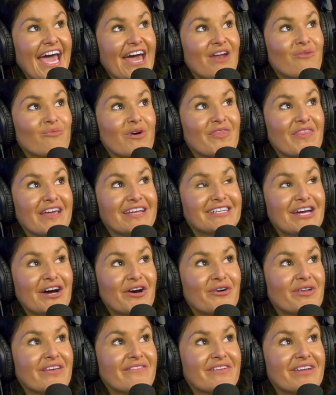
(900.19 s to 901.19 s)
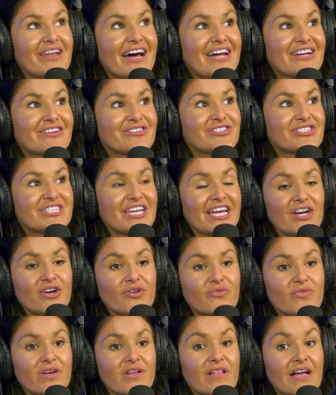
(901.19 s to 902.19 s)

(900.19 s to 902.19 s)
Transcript: And what they don't even understand or